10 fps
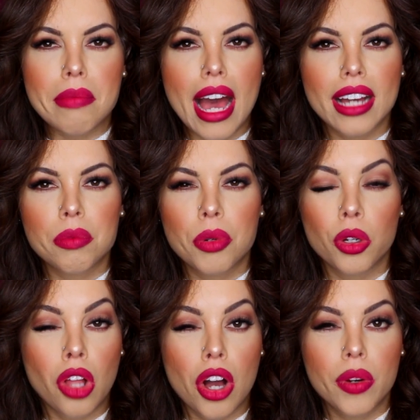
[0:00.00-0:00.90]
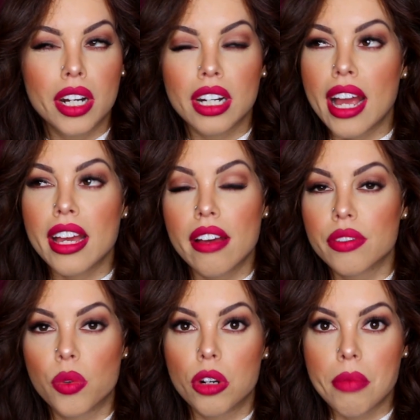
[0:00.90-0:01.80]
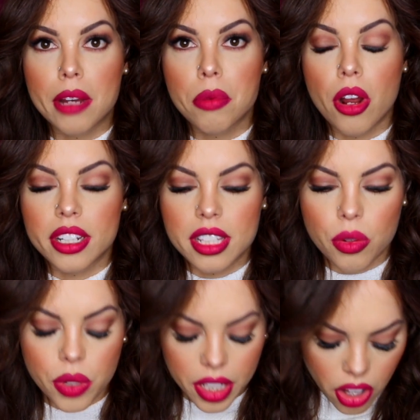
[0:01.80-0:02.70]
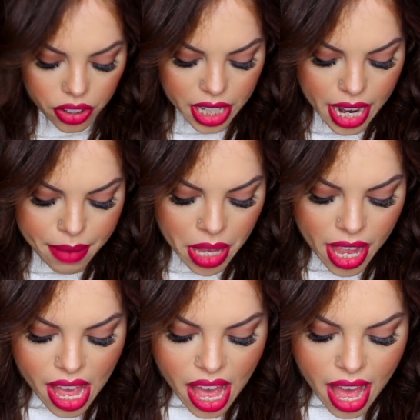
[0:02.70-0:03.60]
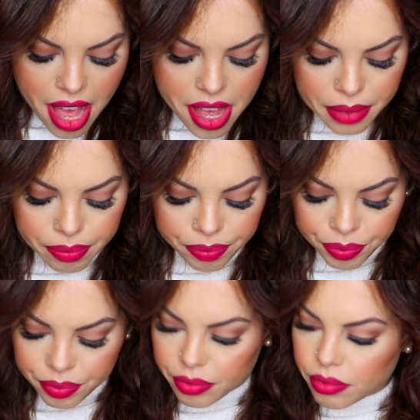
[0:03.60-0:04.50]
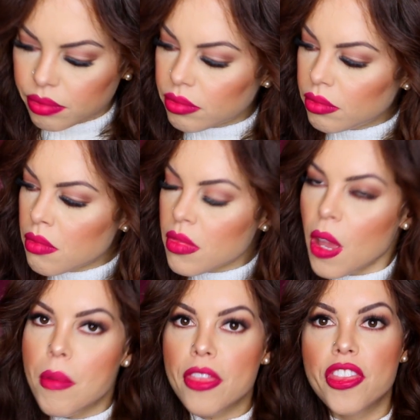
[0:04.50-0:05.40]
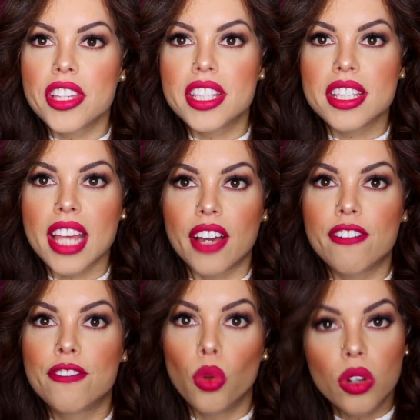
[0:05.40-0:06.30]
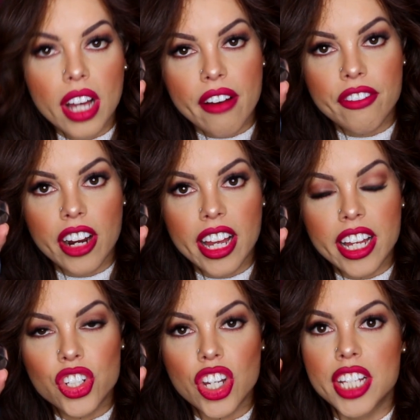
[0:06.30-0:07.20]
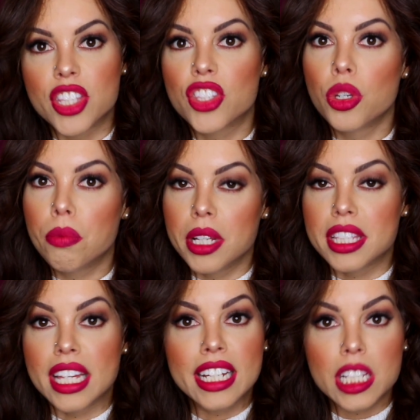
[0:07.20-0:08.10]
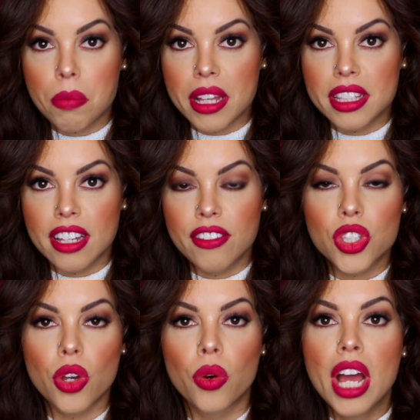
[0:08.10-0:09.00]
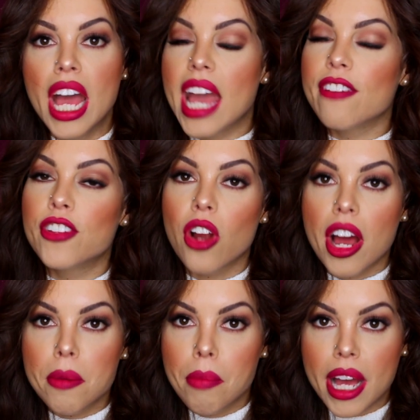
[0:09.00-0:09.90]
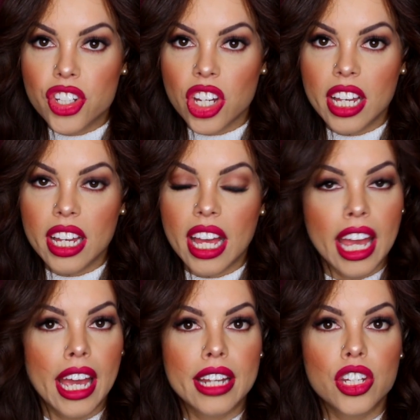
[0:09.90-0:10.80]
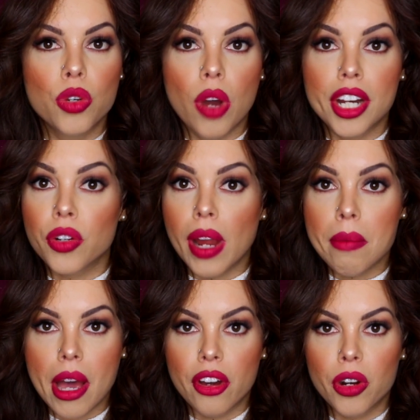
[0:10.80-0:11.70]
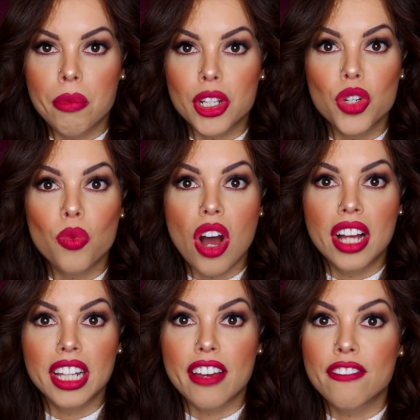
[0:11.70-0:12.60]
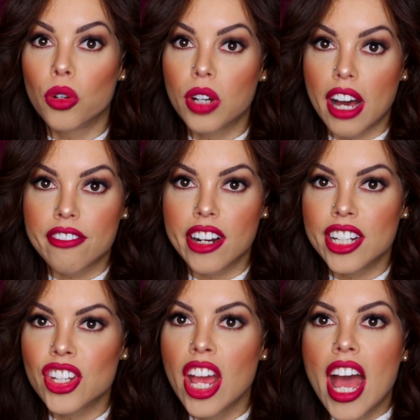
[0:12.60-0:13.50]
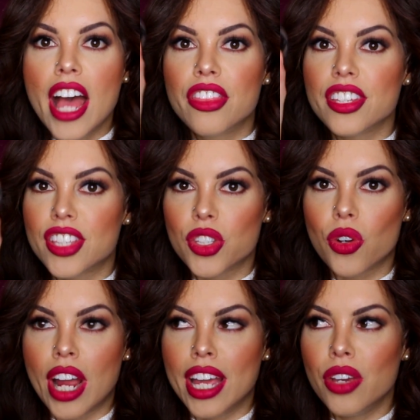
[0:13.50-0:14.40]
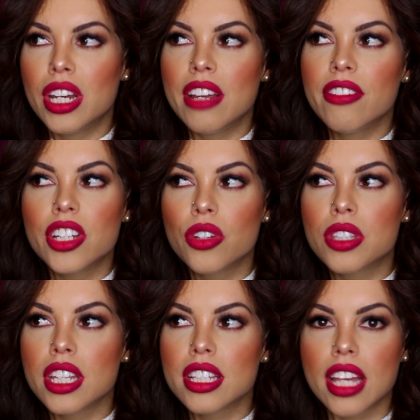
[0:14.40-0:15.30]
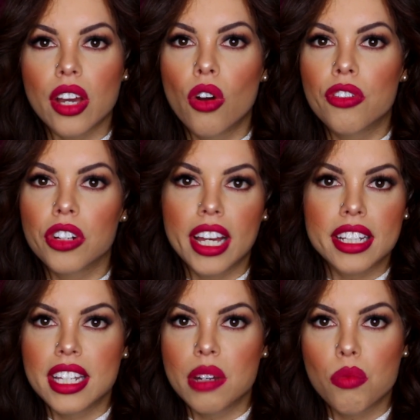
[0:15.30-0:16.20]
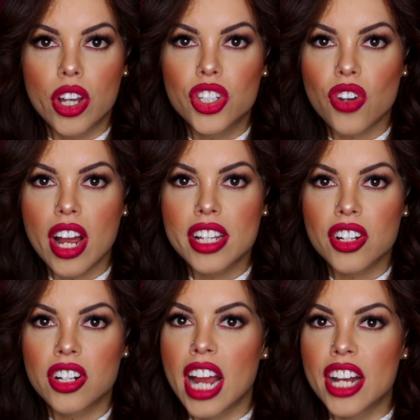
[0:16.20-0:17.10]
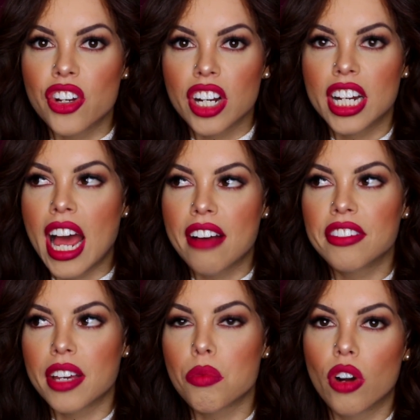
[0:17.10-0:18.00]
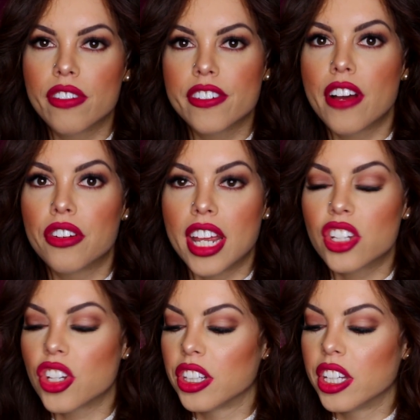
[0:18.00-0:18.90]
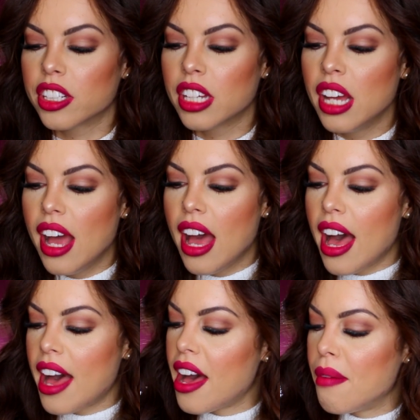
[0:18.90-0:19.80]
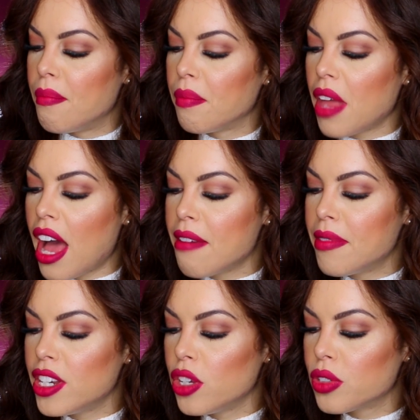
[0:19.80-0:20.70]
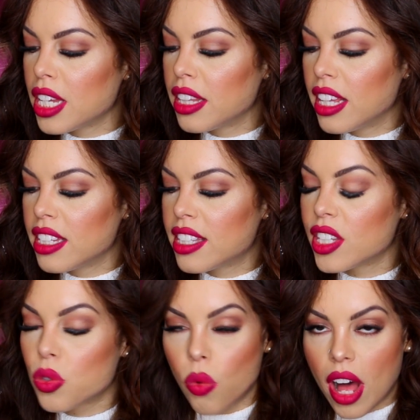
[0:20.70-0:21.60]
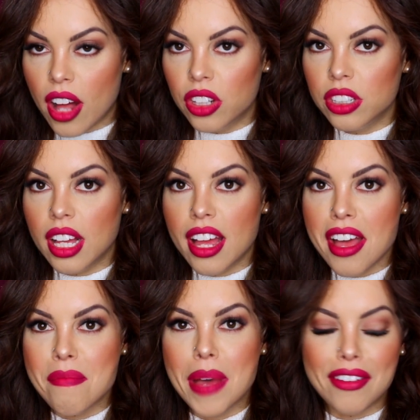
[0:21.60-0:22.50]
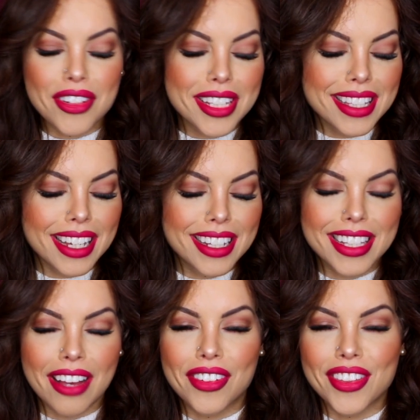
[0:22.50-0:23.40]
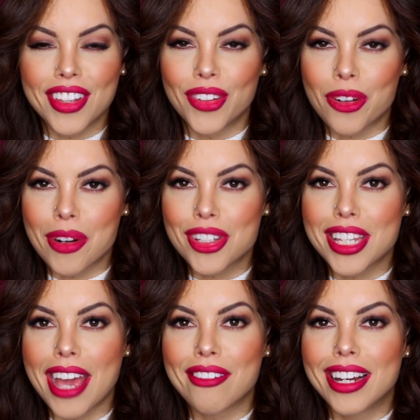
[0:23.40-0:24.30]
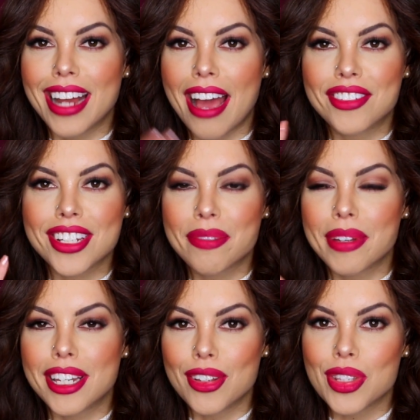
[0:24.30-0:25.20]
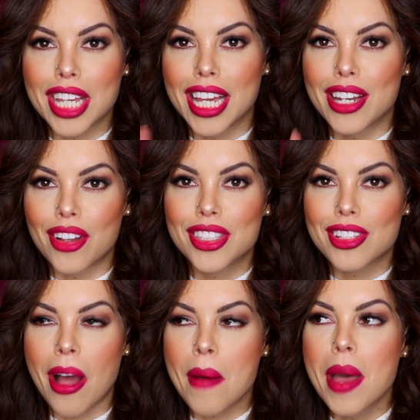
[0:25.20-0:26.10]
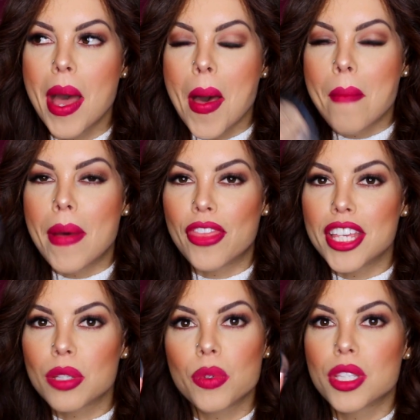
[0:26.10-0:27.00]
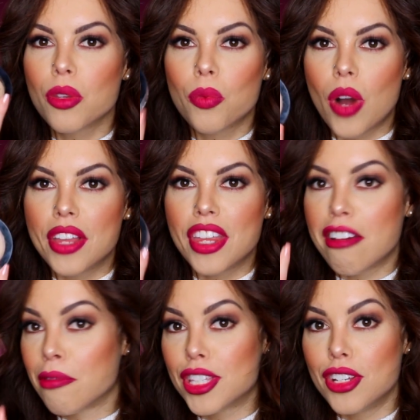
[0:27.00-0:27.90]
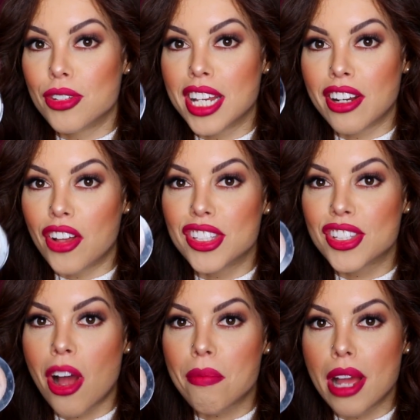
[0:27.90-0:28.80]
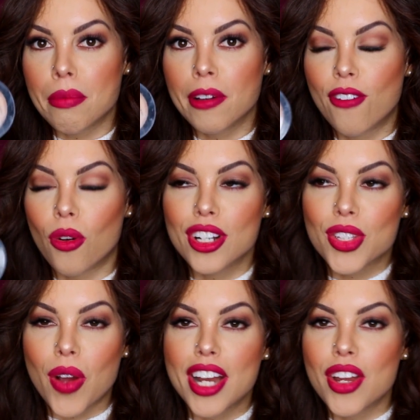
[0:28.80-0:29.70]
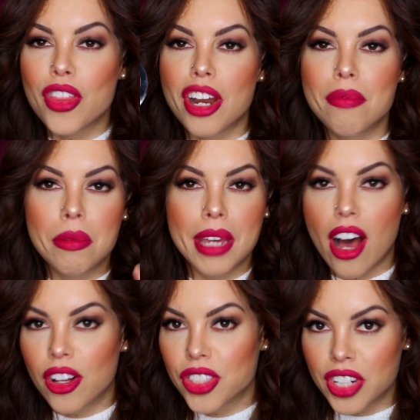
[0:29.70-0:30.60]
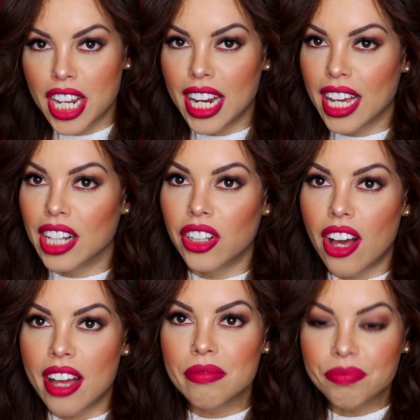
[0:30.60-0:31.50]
MAC Pro Longwear. I haven't worn MAC products in a really long time. But this is like full coverage. It's inexpensive. So if you're on a budget and you want a great powder, but you want like full coverage, this is great. You could even use this like over like a tinted moisturizer, and you're going to have like more of a foundation look. I've been using this as well, but ever since I discovered the Mercier one, I've just been using it nonstop. But this was the one that I was using nonstop right before, so I know that I'm going to be alternating a lot.